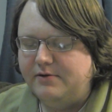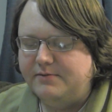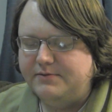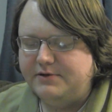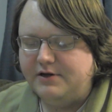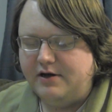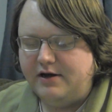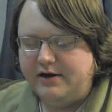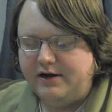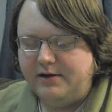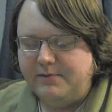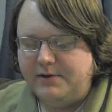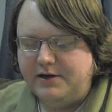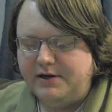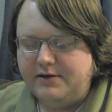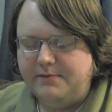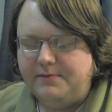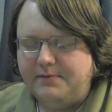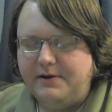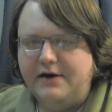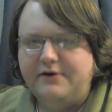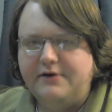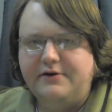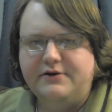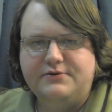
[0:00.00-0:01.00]
I'm talking about the
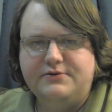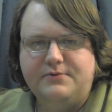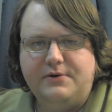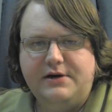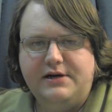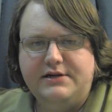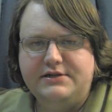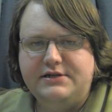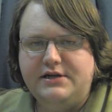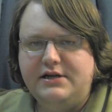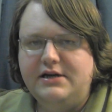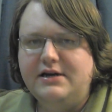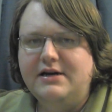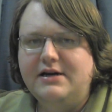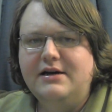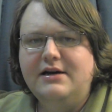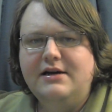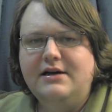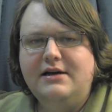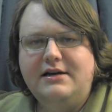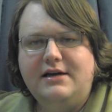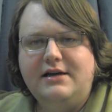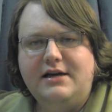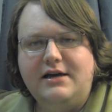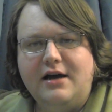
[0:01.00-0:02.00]
Patrick Swayze,
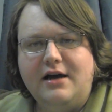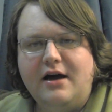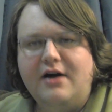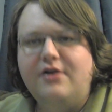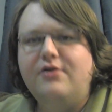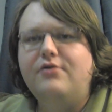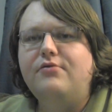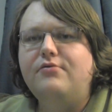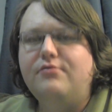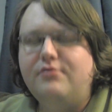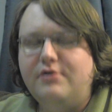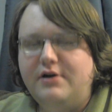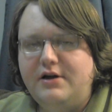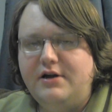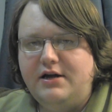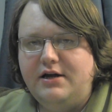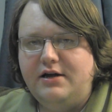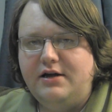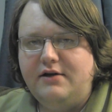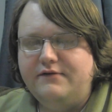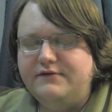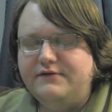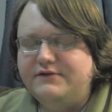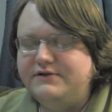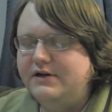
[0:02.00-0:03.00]
Keanu
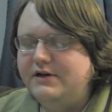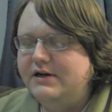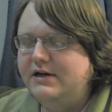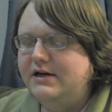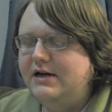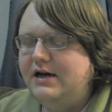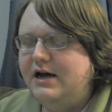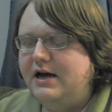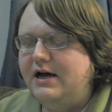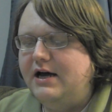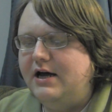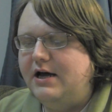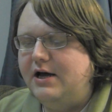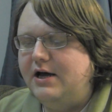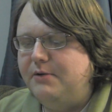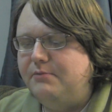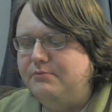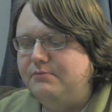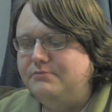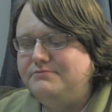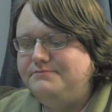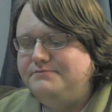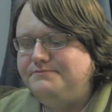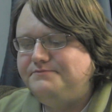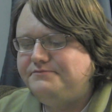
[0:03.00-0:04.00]
Reeves,
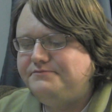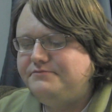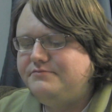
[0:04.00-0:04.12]
um,